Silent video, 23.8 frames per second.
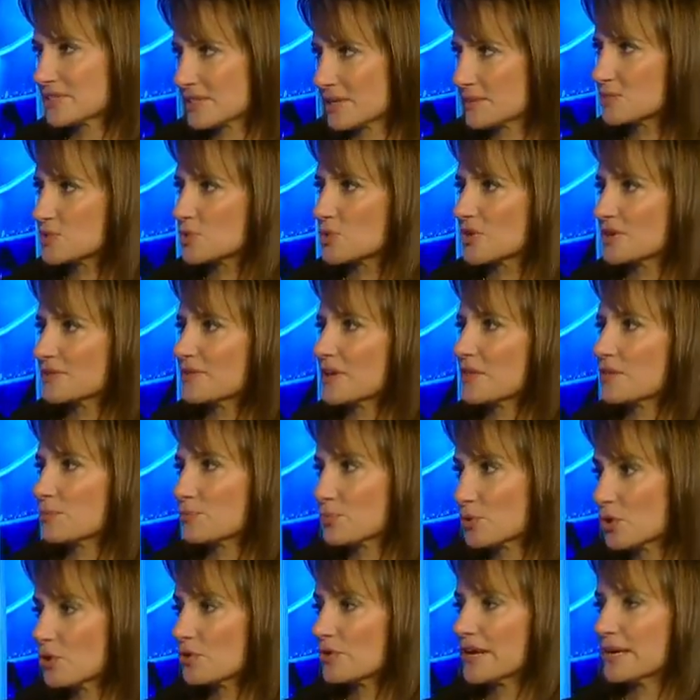some sort of other
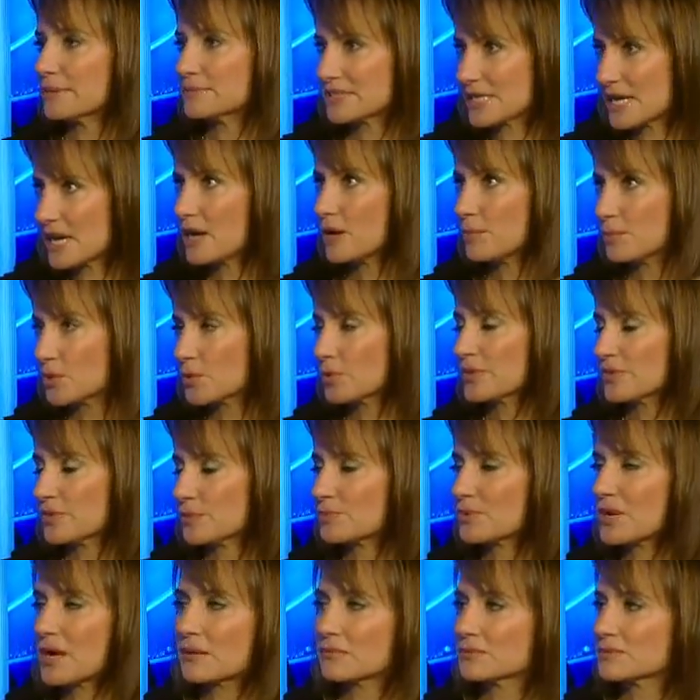program to help her with the
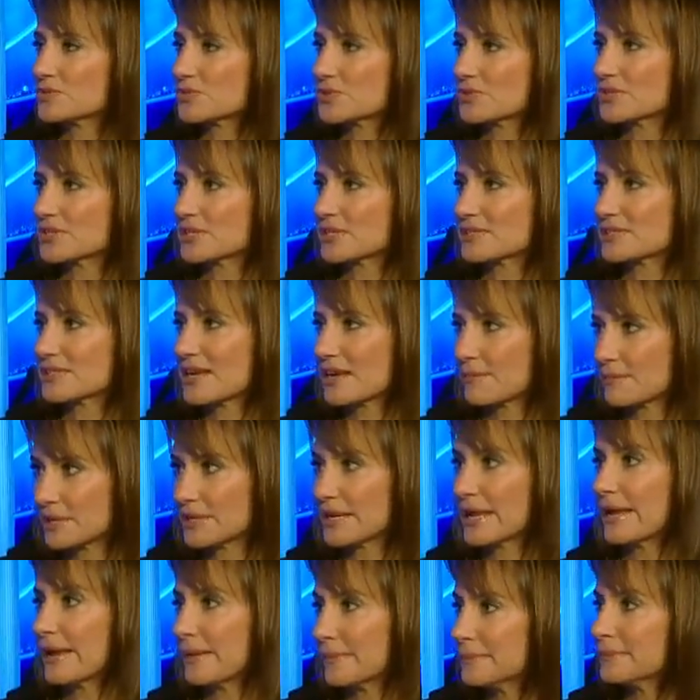problem so it doesn't happen
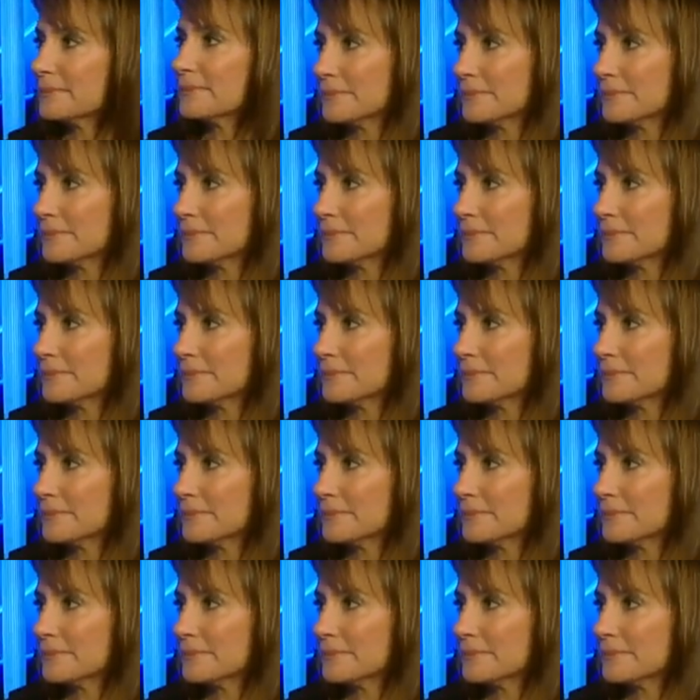again.